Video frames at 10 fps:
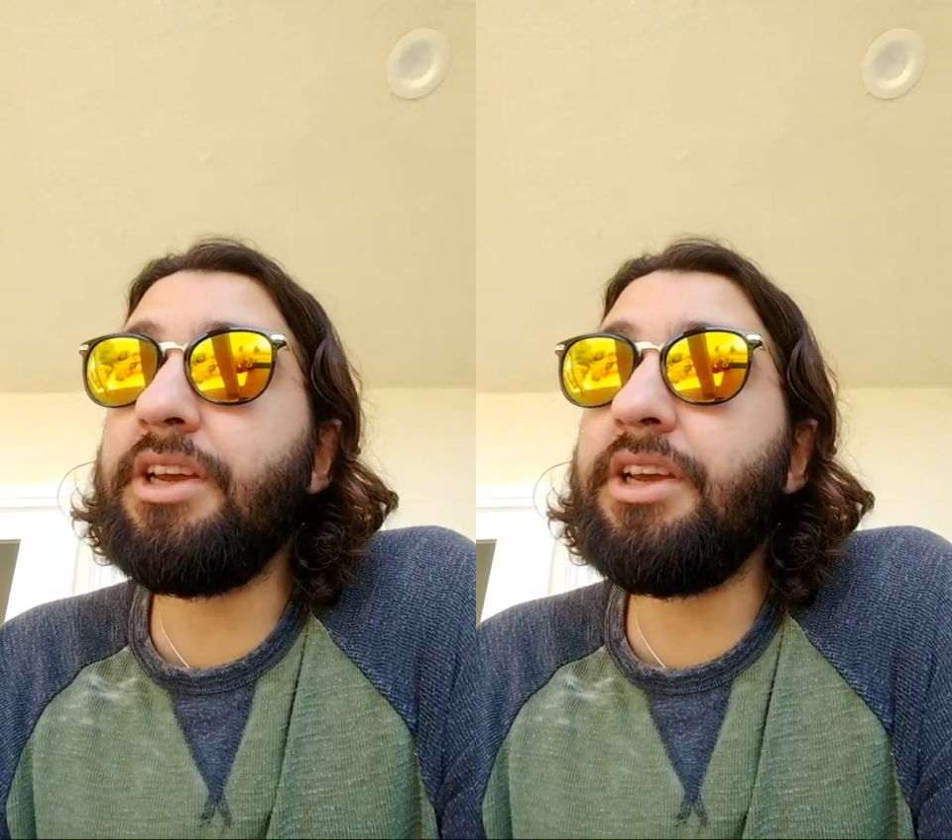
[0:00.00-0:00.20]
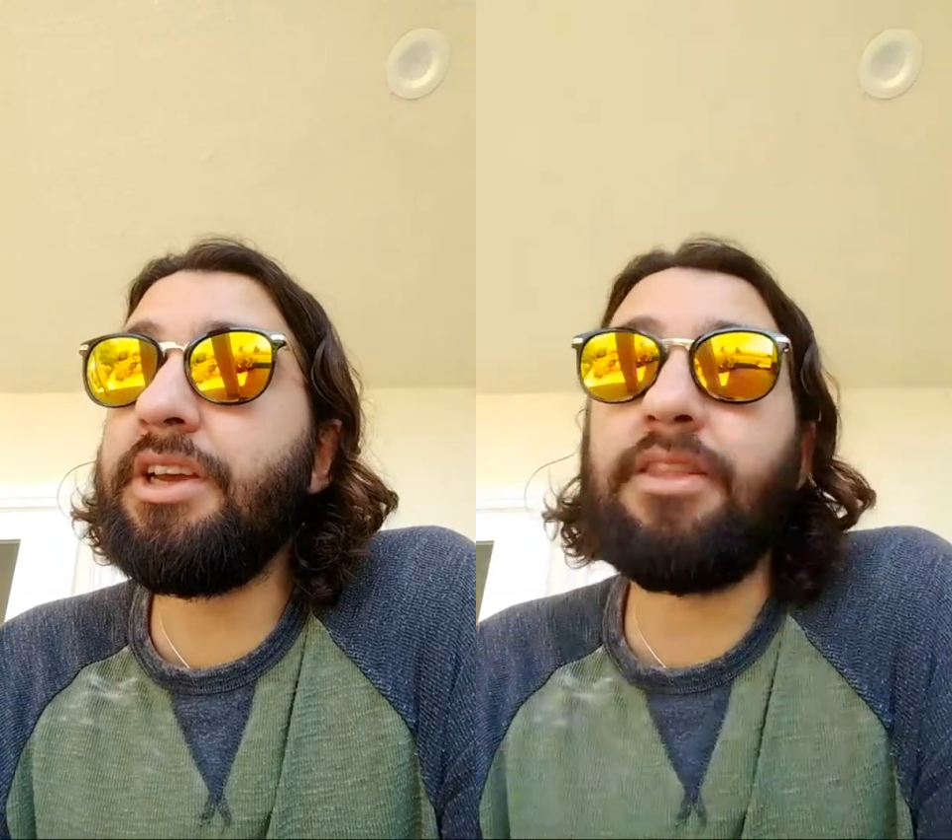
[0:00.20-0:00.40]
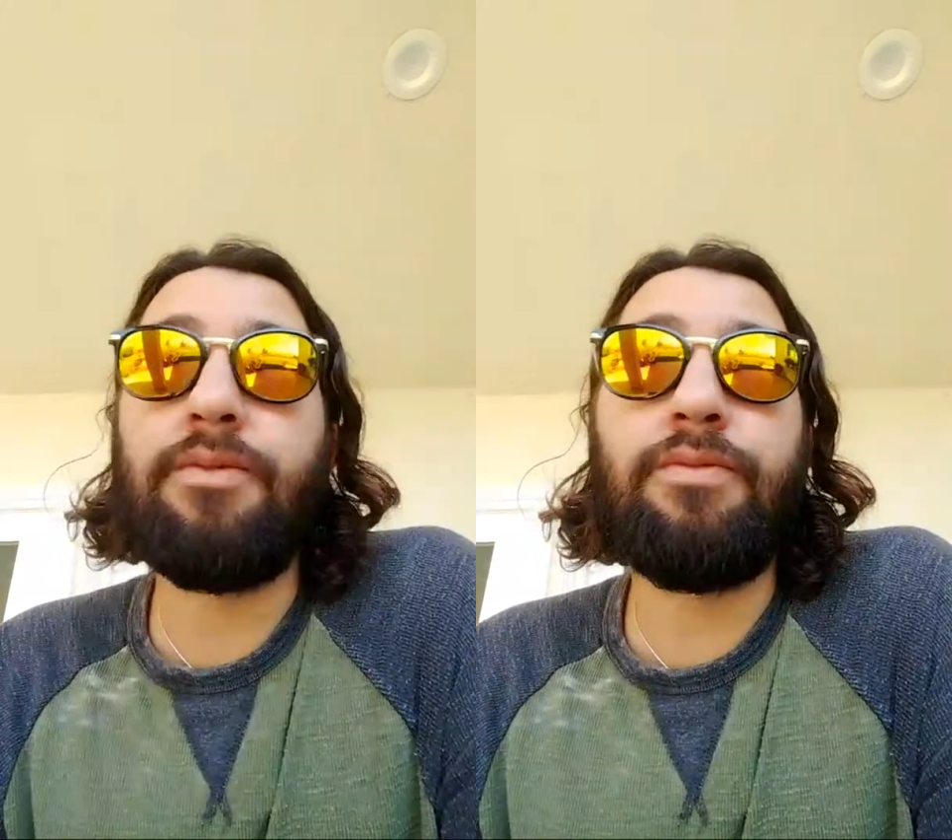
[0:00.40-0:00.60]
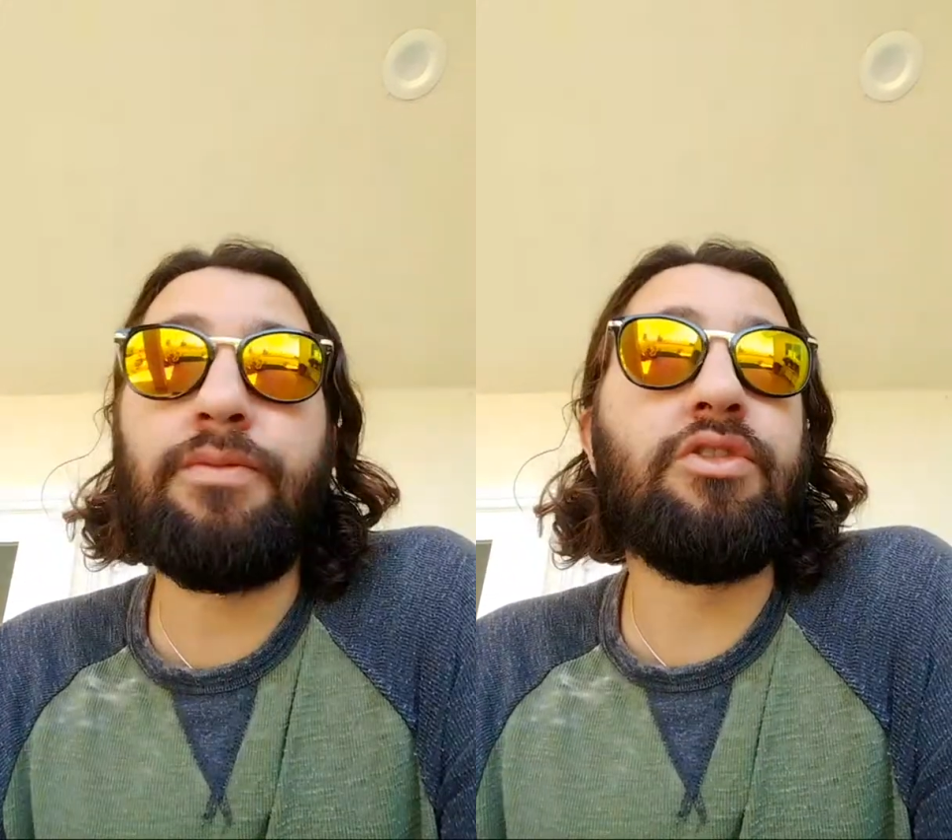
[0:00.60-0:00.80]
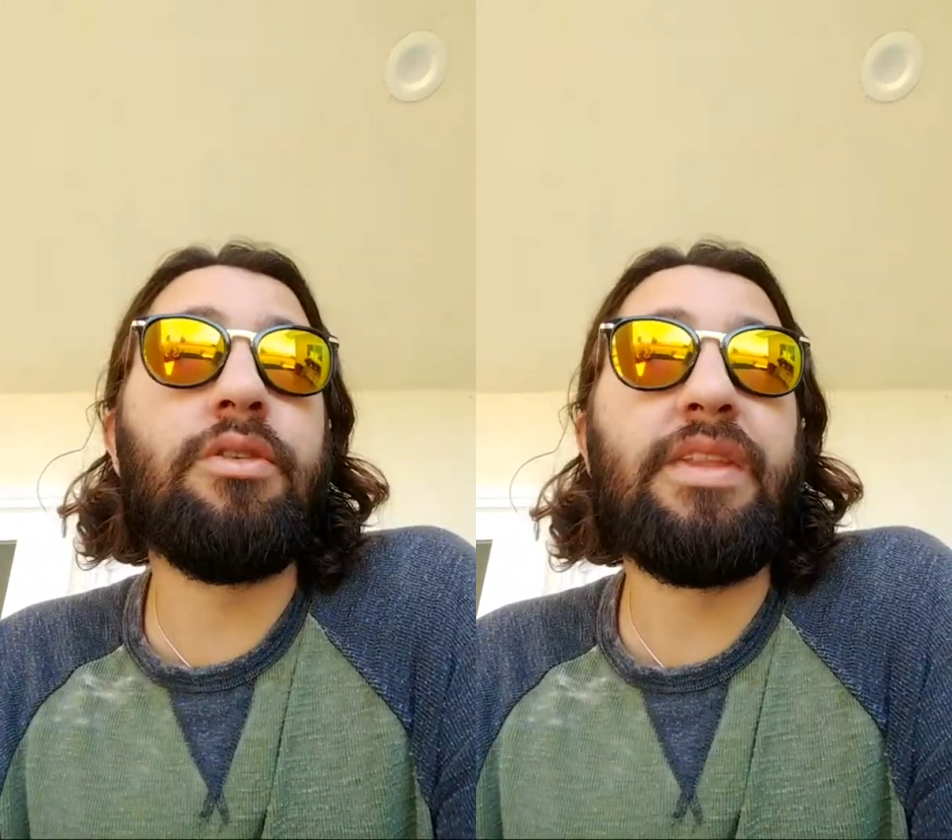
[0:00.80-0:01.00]
and the
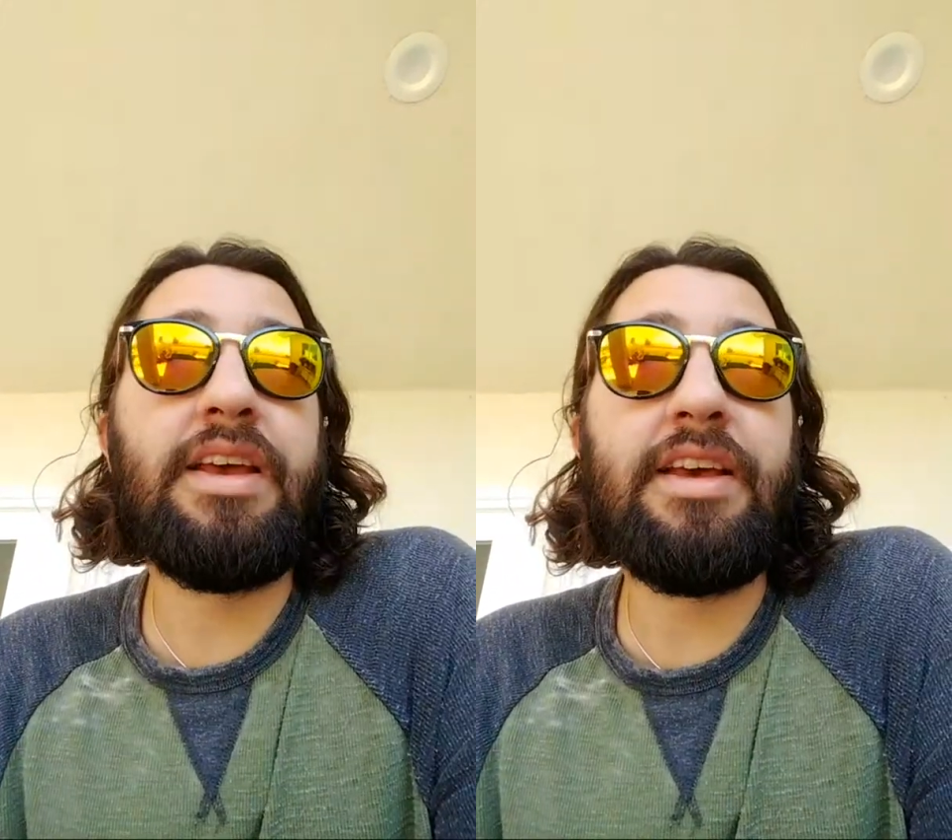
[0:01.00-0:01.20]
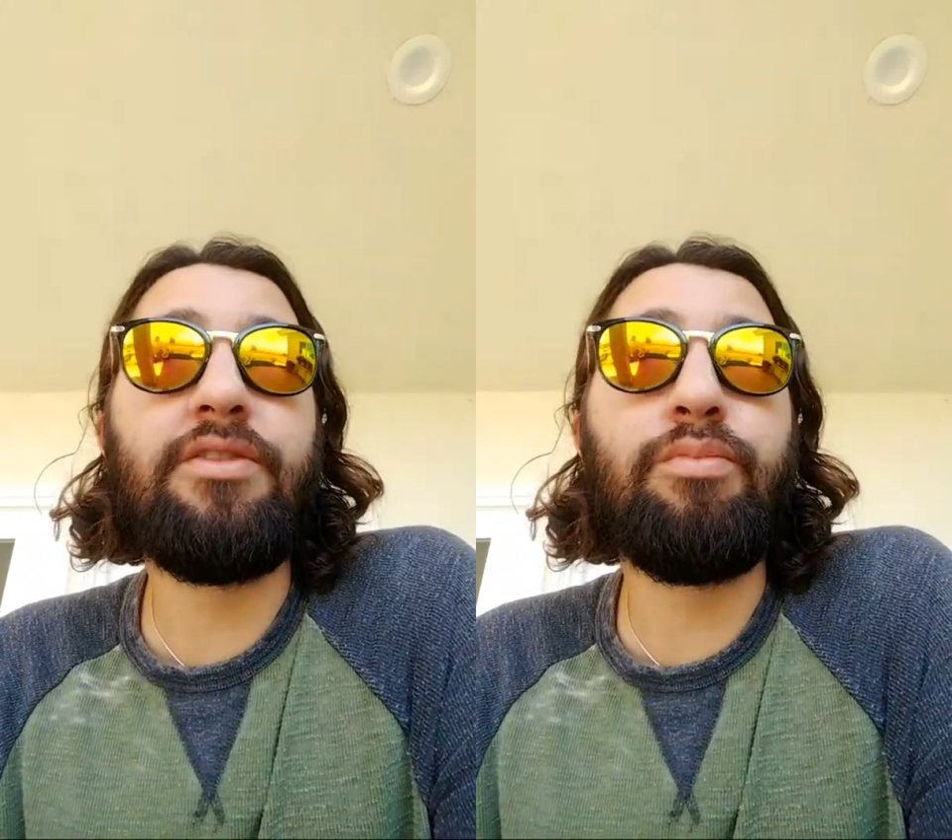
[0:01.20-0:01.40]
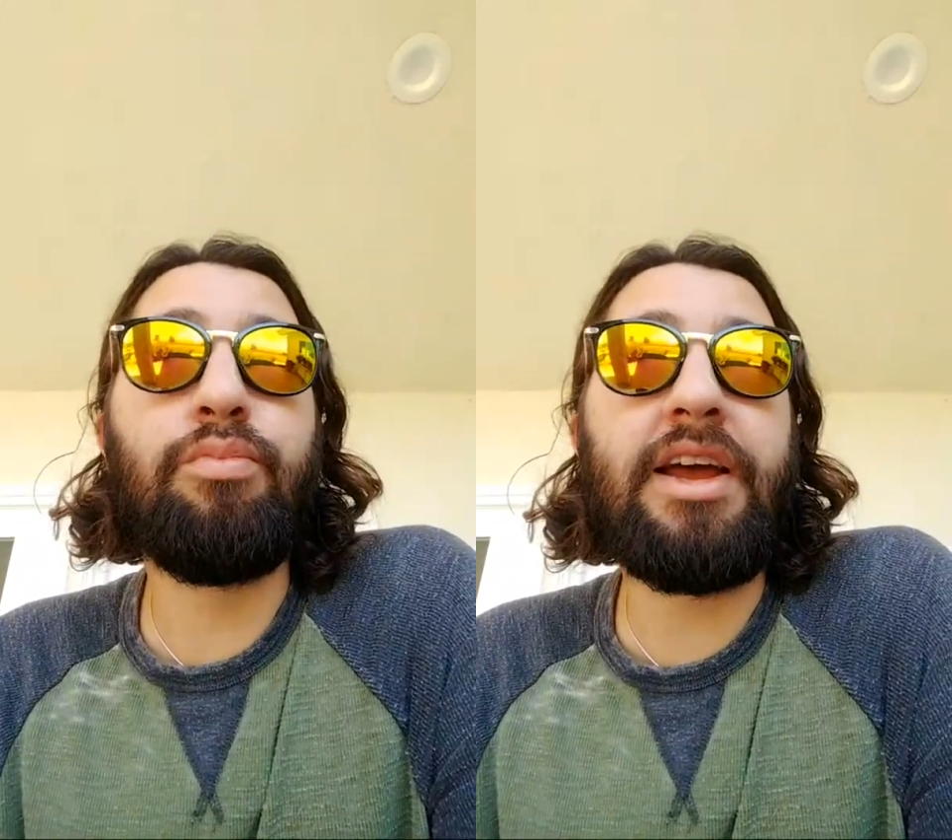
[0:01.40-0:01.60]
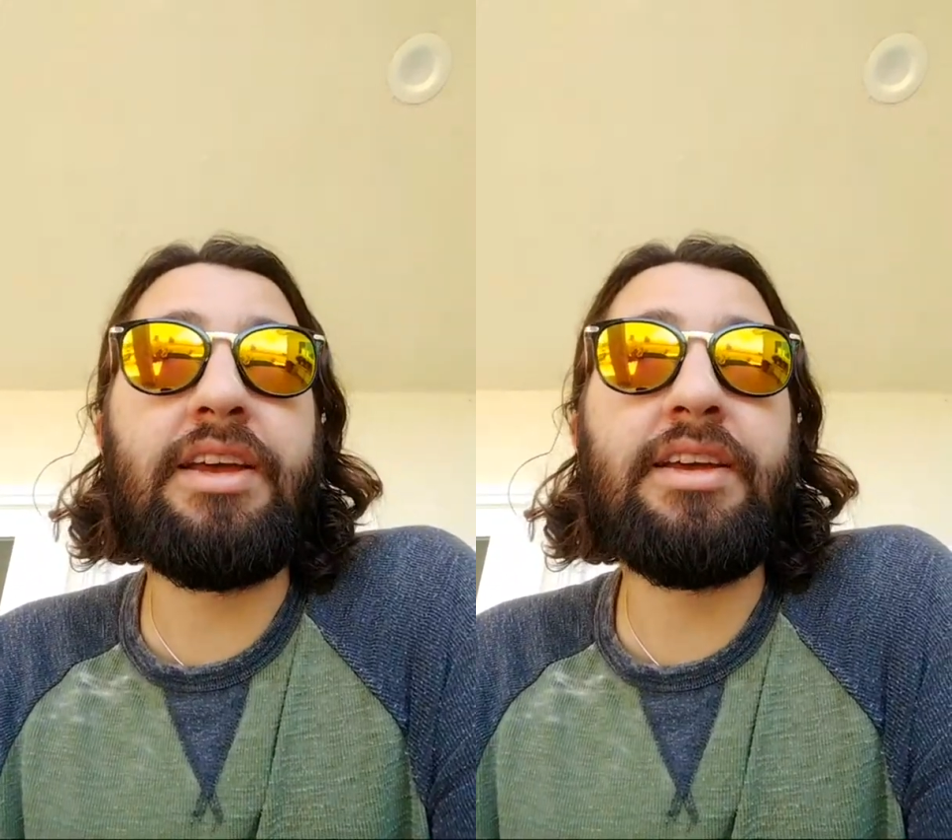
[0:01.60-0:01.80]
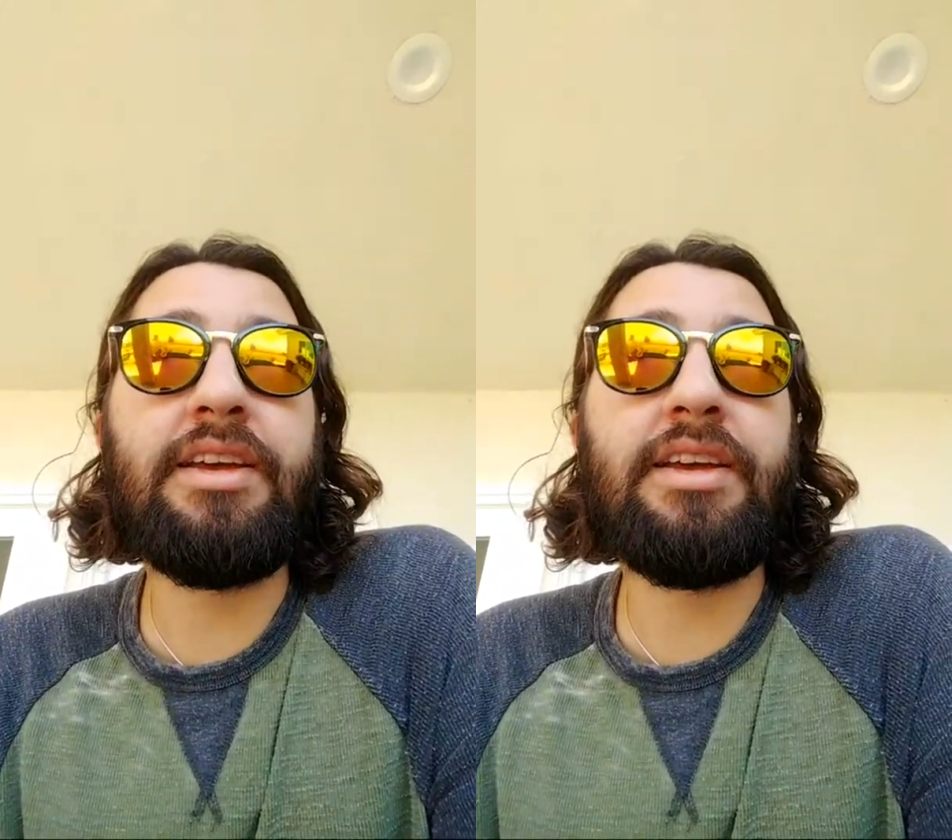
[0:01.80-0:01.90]
future is bright.